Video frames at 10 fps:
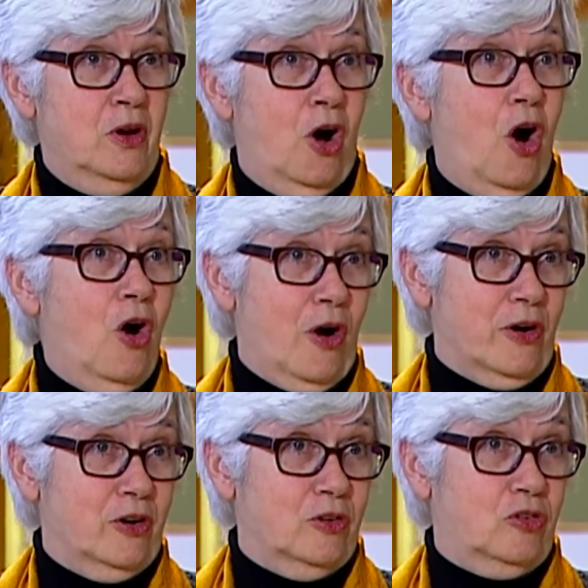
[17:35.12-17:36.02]
art.
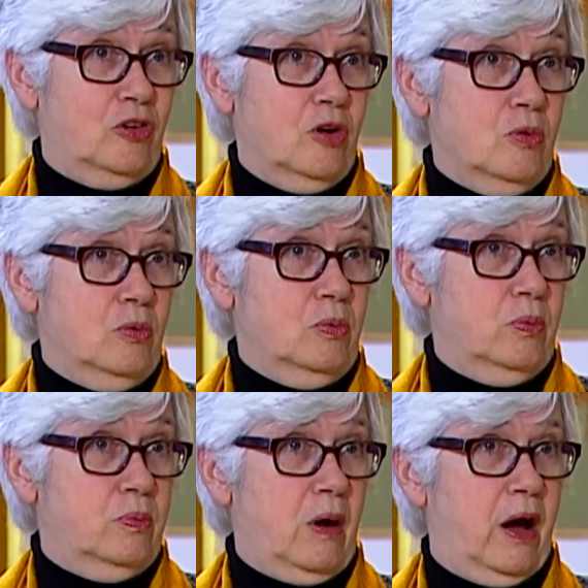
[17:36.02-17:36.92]
So
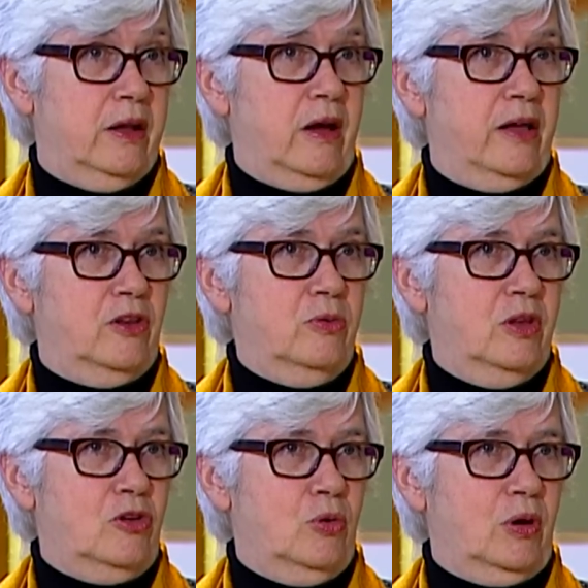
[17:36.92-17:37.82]
I, I don't
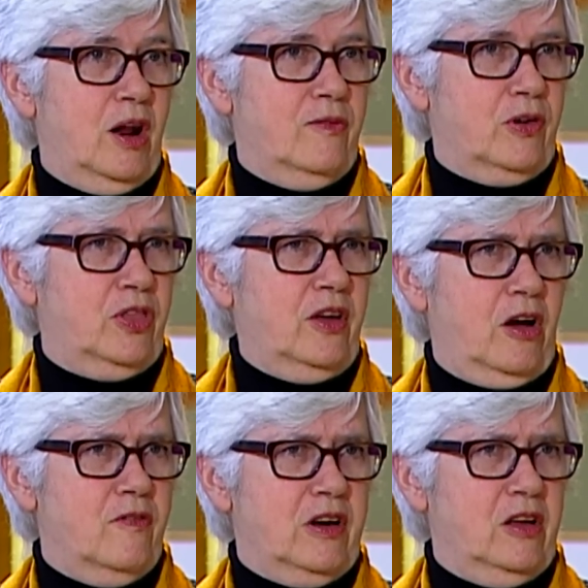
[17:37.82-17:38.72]
think you can ever think
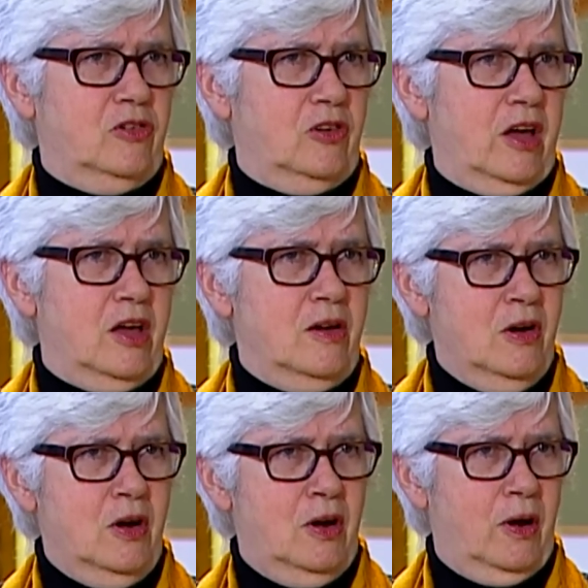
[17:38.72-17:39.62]
of it as a
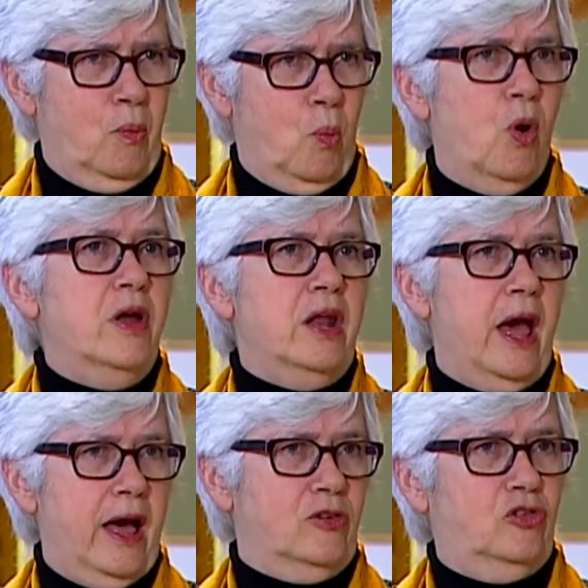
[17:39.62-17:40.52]
one
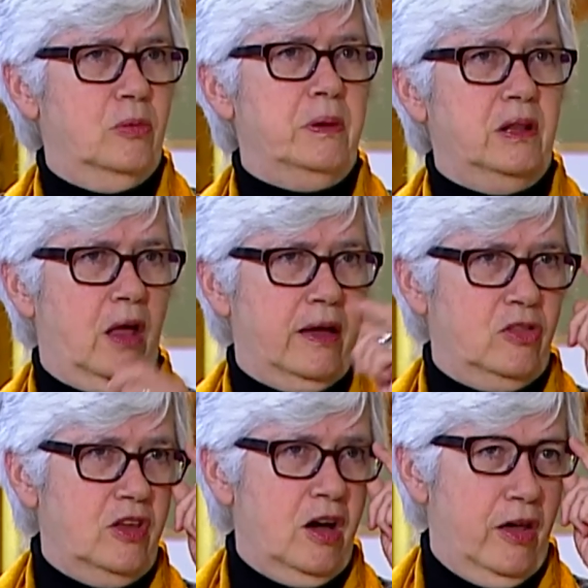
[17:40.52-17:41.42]
has to be like
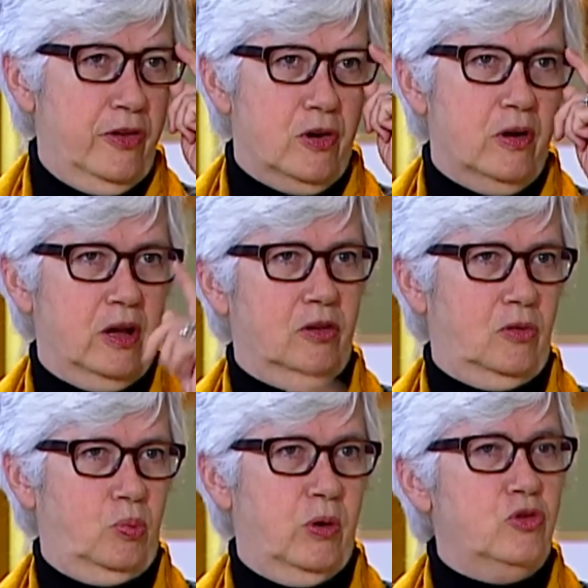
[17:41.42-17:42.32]
the other.
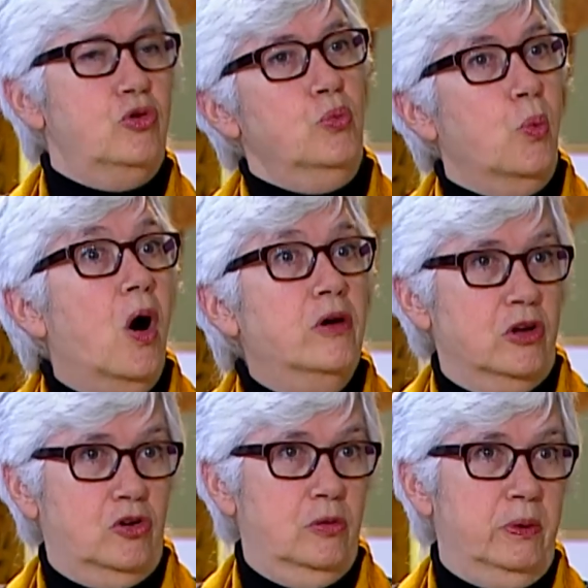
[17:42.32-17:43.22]
It's what you want
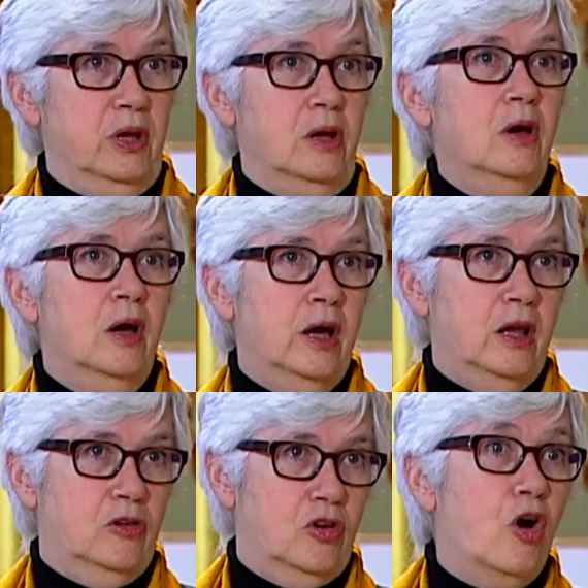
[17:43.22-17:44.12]
it to be
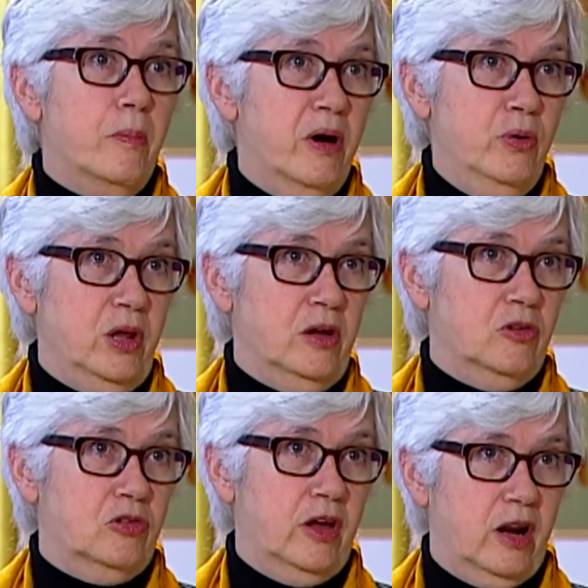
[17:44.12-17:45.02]
is
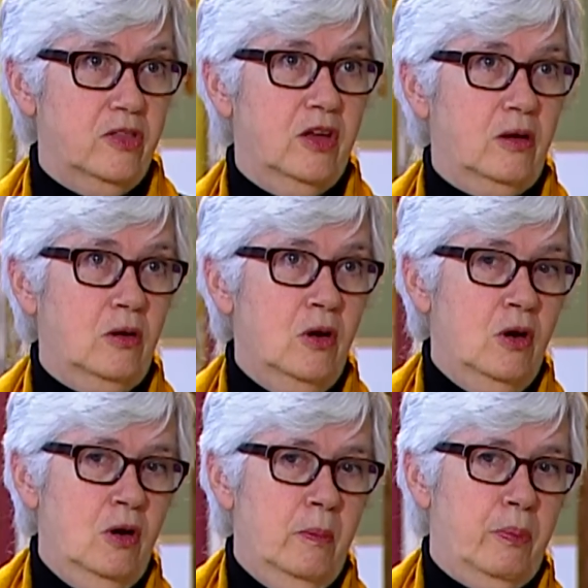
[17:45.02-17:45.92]
harmonious. And I think
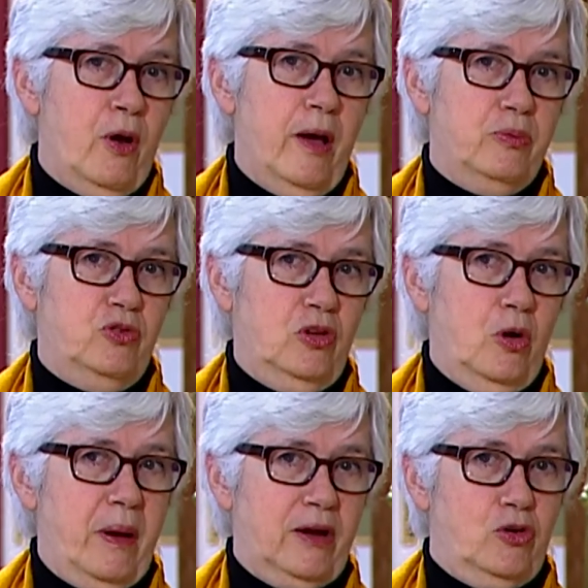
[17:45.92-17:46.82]
perhaps to go
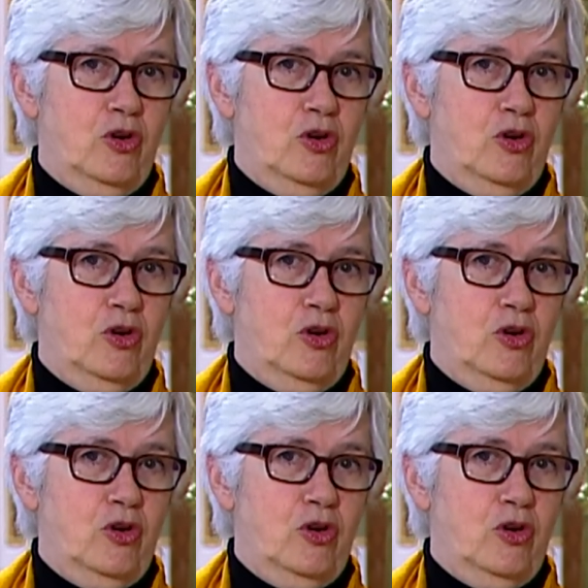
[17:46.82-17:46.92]
back to